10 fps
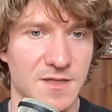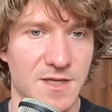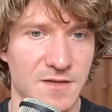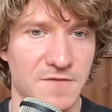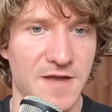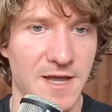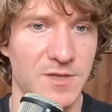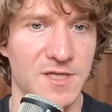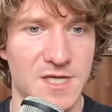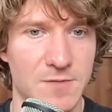and the
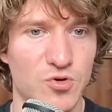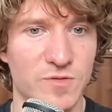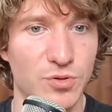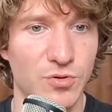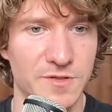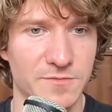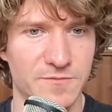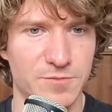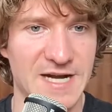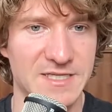family is kind of more important
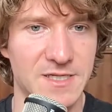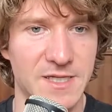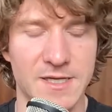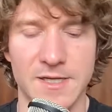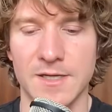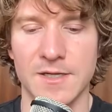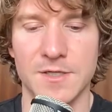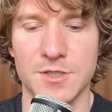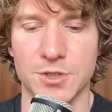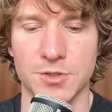practically,
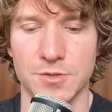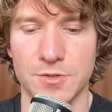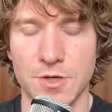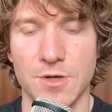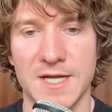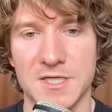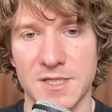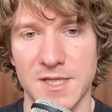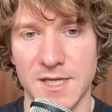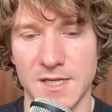to no,
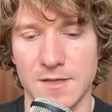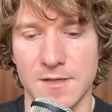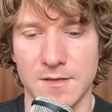actually,